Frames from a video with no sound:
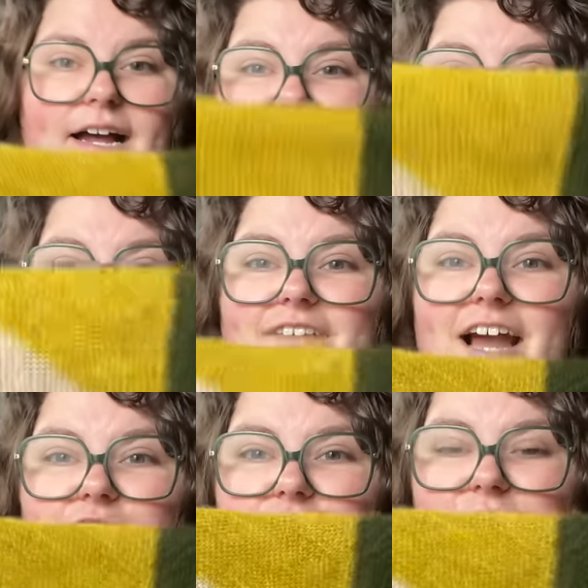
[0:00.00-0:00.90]
yeah,
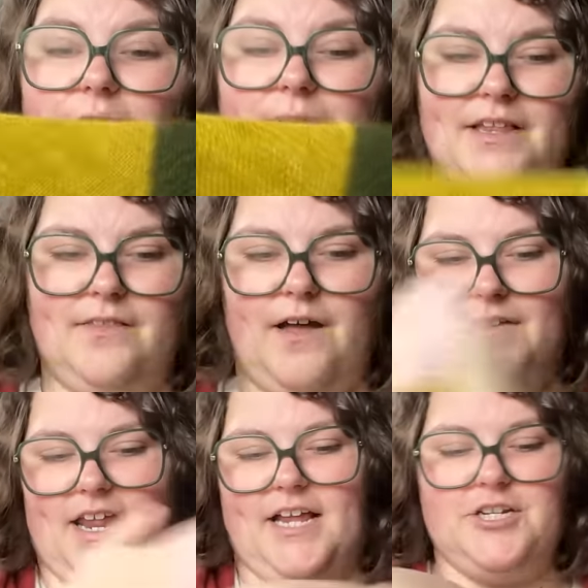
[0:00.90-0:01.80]
I just, I really love
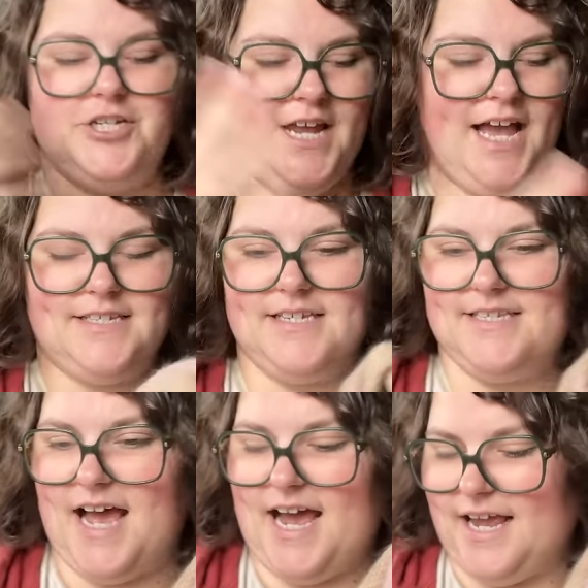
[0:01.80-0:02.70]
it. And she has a
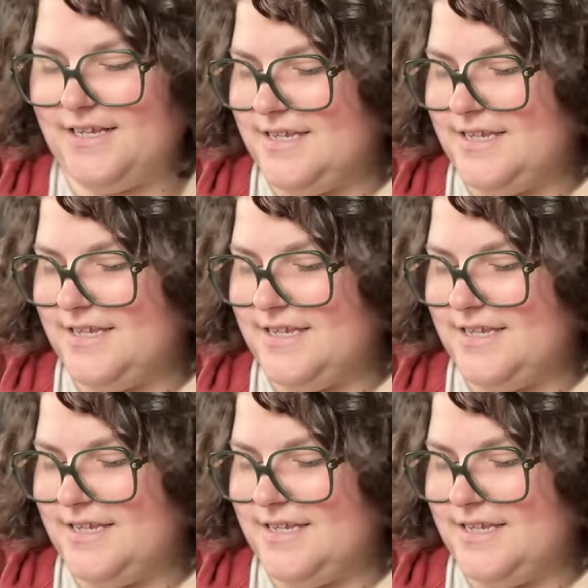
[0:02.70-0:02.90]
size